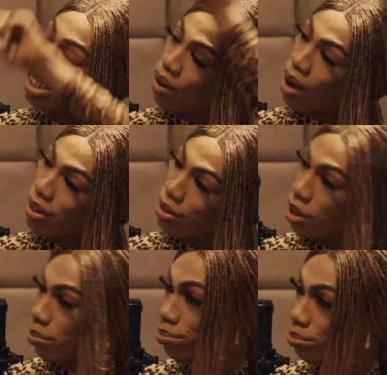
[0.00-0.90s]
That one I
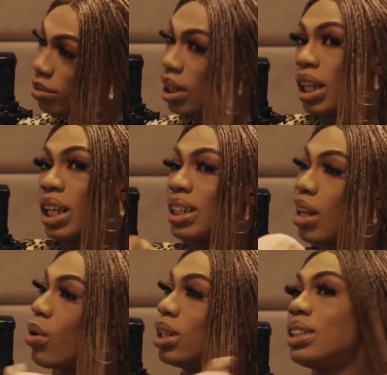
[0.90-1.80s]
came. That
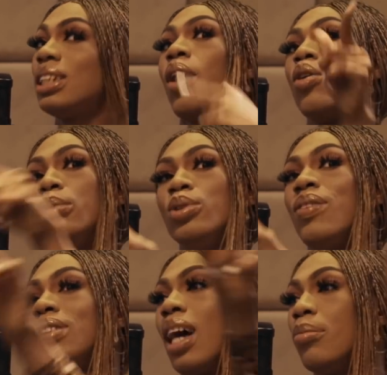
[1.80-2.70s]
one, he said that one will be doing
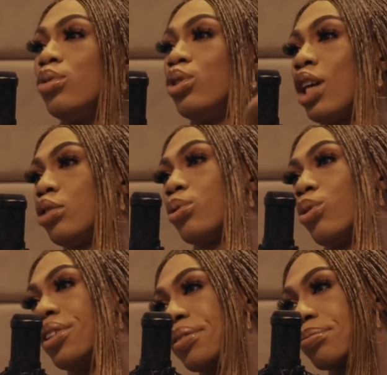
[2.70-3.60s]
everything I'm doing, so I should be
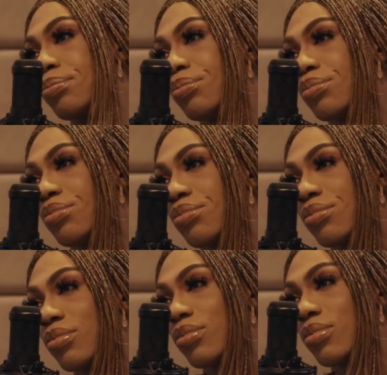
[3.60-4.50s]
going.
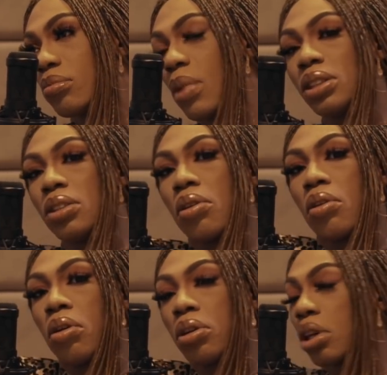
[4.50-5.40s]
Manti said,
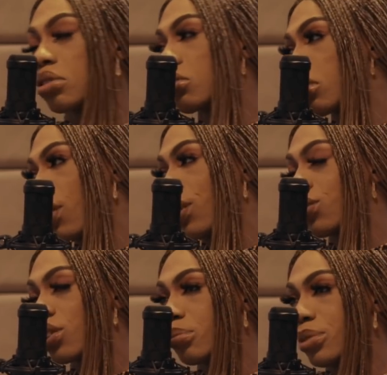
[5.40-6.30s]
no, he doesn't trust that one, he
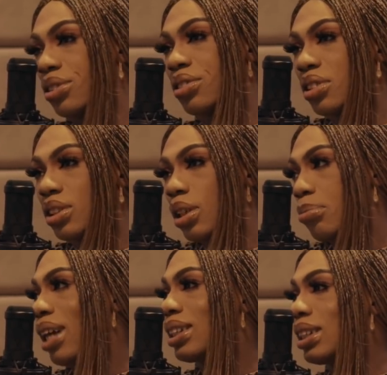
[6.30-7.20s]
trusts me.
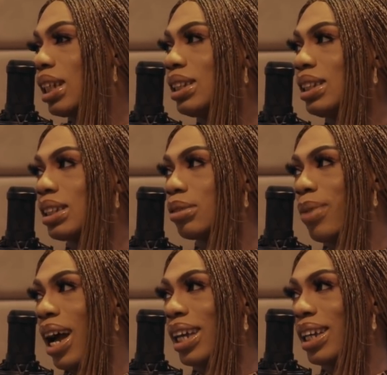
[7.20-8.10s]
Manti said, this is
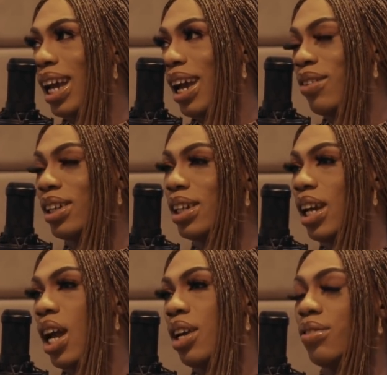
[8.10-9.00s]
my
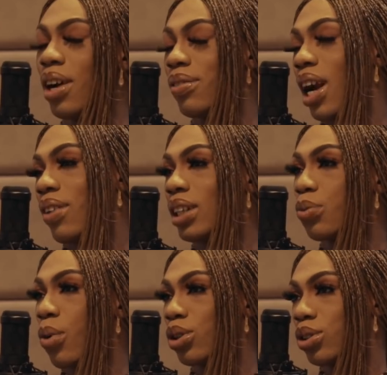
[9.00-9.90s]
reverend
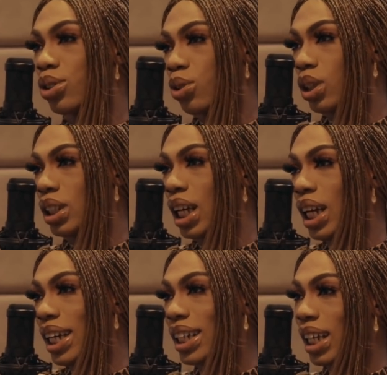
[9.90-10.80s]
son.
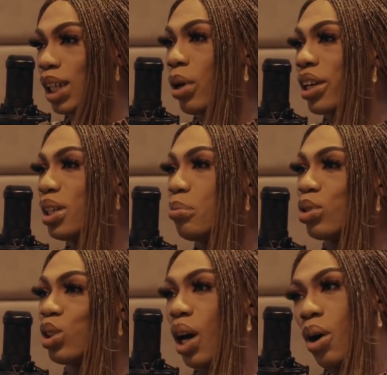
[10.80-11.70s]
He can as well kill me
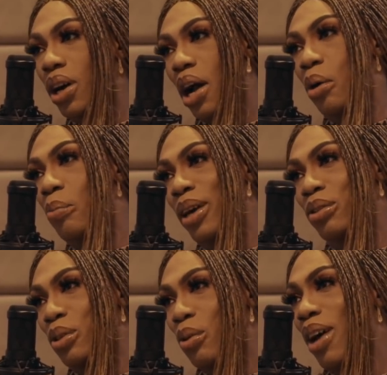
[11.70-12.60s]
so that one can come back
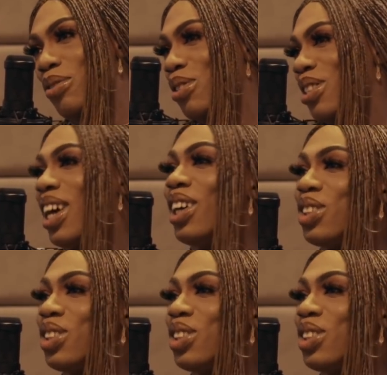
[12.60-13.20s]
to the house.